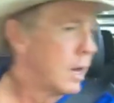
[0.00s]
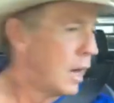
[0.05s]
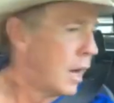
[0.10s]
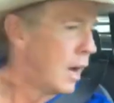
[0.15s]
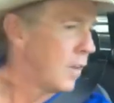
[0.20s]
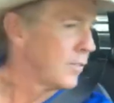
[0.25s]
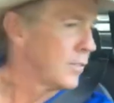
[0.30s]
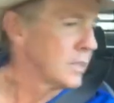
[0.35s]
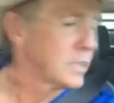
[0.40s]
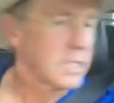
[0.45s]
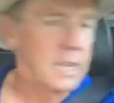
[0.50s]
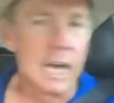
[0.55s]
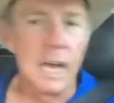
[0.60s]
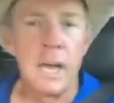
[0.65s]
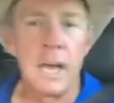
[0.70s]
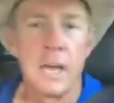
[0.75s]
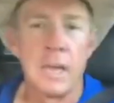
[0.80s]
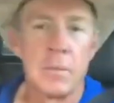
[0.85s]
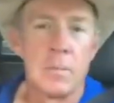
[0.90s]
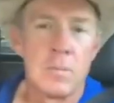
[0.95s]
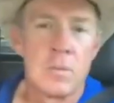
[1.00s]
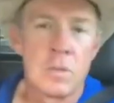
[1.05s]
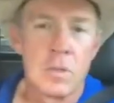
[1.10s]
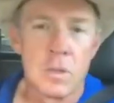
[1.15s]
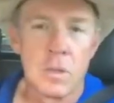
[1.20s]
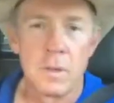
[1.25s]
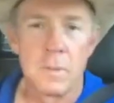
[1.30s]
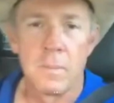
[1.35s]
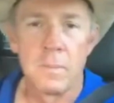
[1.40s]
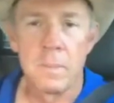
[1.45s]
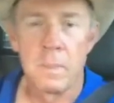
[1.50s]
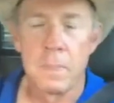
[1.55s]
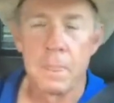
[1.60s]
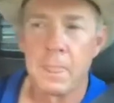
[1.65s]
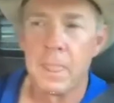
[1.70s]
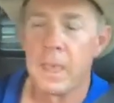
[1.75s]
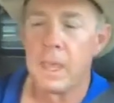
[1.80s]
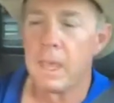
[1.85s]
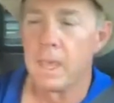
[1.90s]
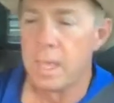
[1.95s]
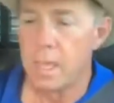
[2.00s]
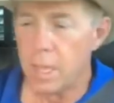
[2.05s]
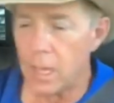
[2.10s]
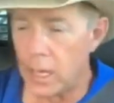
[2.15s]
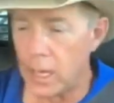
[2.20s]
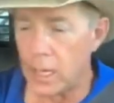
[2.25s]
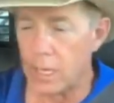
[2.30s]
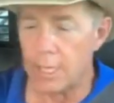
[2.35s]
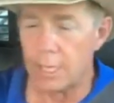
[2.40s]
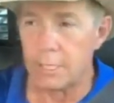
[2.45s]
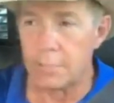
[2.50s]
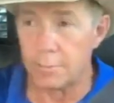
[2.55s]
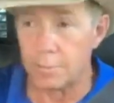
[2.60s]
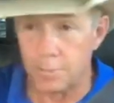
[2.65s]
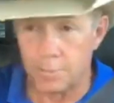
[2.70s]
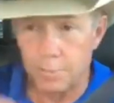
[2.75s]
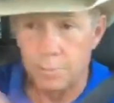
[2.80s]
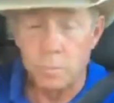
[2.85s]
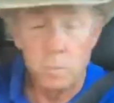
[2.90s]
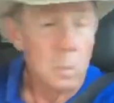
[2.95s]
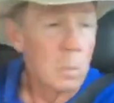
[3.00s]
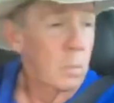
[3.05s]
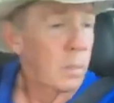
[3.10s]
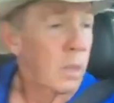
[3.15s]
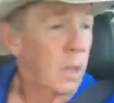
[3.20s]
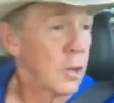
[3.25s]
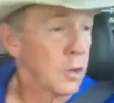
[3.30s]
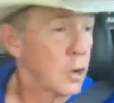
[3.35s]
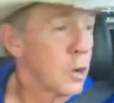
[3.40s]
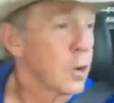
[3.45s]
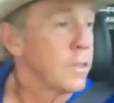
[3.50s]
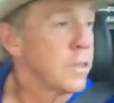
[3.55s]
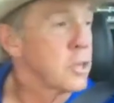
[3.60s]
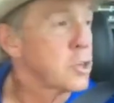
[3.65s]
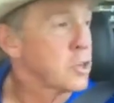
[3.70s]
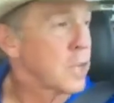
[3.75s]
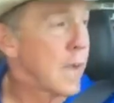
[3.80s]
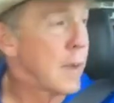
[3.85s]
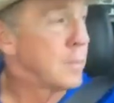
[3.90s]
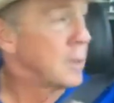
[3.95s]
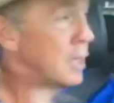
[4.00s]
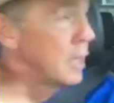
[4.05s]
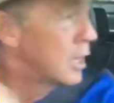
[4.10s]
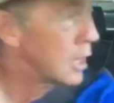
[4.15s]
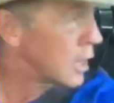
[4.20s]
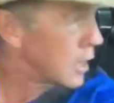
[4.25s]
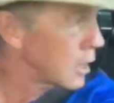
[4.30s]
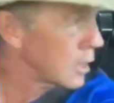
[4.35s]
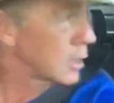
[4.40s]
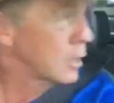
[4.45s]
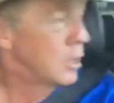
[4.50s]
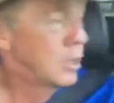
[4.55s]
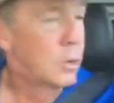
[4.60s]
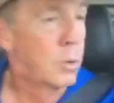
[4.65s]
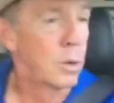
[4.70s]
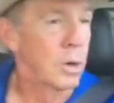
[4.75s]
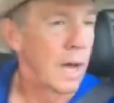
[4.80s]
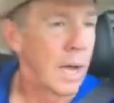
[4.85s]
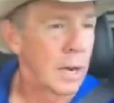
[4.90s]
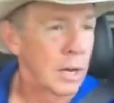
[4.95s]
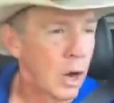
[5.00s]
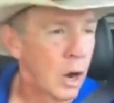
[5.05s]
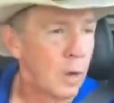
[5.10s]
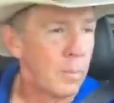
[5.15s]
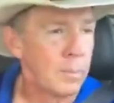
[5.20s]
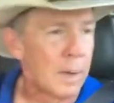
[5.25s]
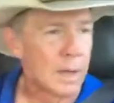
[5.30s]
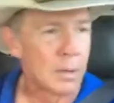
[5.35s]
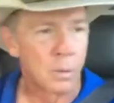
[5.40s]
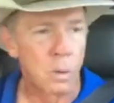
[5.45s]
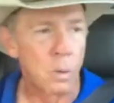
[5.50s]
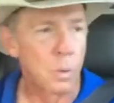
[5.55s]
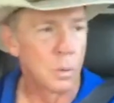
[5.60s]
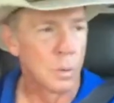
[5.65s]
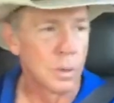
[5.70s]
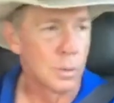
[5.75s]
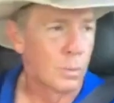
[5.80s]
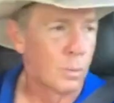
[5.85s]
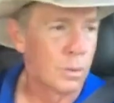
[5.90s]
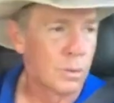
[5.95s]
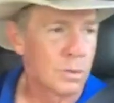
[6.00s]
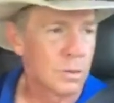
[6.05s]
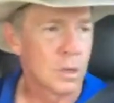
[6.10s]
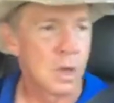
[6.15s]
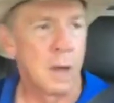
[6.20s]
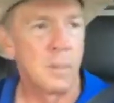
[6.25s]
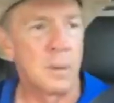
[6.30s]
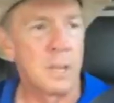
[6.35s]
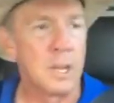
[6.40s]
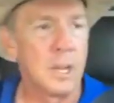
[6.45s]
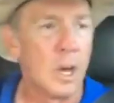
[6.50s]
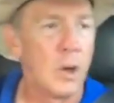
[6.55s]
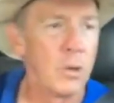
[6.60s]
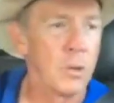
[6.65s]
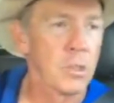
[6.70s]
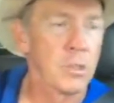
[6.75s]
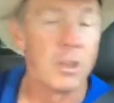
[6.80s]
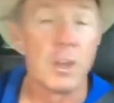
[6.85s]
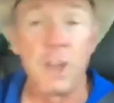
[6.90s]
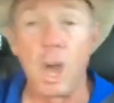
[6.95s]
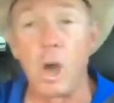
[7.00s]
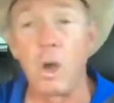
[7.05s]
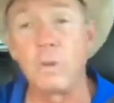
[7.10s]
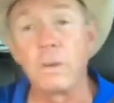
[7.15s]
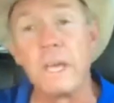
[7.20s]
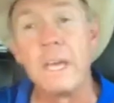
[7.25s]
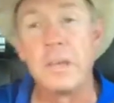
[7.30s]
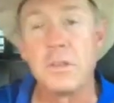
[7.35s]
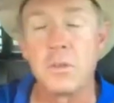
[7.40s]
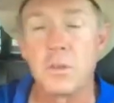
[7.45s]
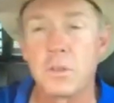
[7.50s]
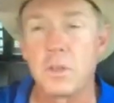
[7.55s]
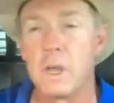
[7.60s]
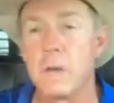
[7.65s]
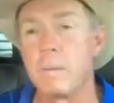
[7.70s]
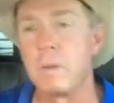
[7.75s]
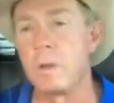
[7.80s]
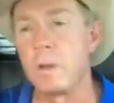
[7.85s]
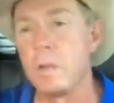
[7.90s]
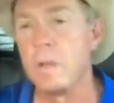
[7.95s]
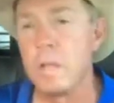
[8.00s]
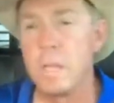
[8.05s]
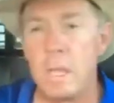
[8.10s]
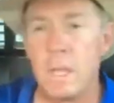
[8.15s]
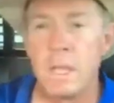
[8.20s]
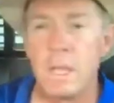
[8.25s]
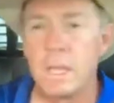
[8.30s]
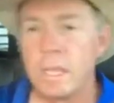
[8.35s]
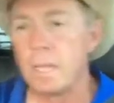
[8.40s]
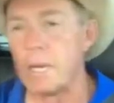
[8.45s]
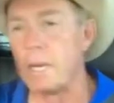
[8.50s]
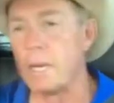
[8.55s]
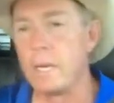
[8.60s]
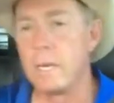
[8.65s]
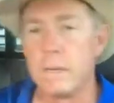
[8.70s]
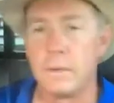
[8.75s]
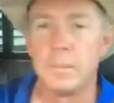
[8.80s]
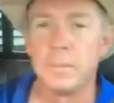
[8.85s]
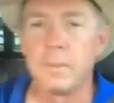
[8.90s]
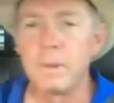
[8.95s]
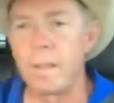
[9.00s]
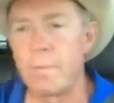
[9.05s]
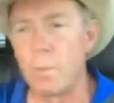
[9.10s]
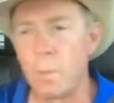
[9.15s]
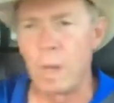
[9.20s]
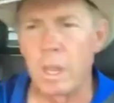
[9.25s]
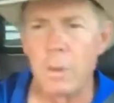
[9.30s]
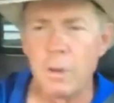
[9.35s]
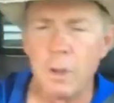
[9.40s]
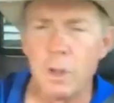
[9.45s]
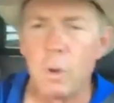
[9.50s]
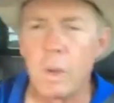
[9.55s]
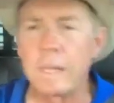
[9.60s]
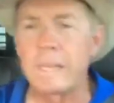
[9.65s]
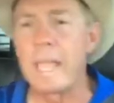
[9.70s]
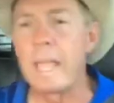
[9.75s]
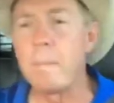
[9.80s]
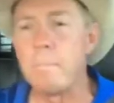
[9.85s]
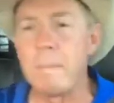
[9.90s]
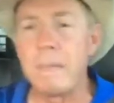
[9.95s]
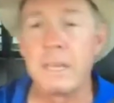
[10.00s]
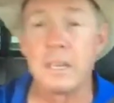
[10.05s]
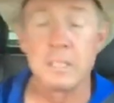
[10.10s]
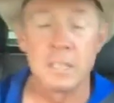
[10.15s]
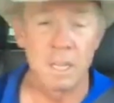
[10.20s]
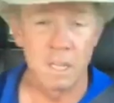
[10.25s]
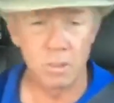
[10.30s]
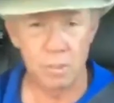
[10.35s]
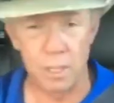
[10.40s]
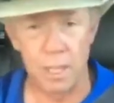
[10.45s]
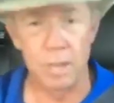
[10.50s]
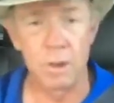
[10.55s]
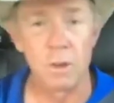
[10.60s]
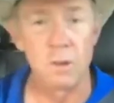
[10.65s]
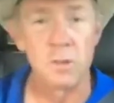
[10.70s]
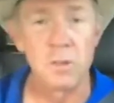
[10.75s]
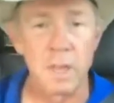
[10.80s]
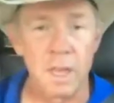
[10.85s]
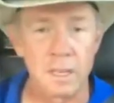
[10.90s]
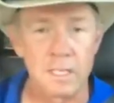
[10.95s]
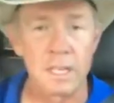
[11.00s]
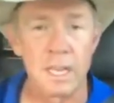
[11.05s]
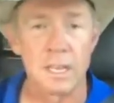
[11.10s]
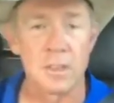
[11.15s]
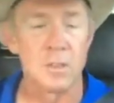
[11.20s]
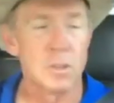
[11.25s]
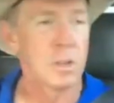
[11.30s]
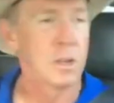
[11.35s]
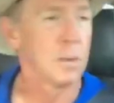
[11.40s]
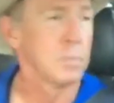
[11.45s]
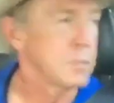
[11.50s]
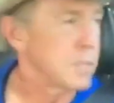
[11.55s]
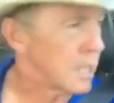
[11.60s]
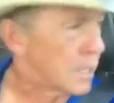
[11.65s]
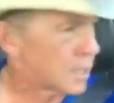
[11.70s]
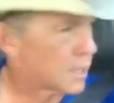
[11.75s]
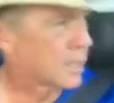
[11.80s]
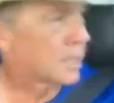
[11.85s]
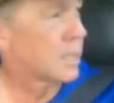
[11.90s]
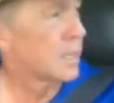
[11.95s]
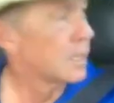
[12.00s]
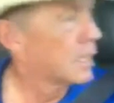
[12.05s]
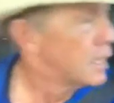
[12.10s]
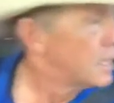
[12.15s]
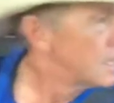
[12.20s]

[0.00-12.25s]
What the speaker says: oftentimes during this time of year, what I call or what we commonly known as the dog days of summer, never really knew what that meant until I was down here in South Texas. And I'm telling you,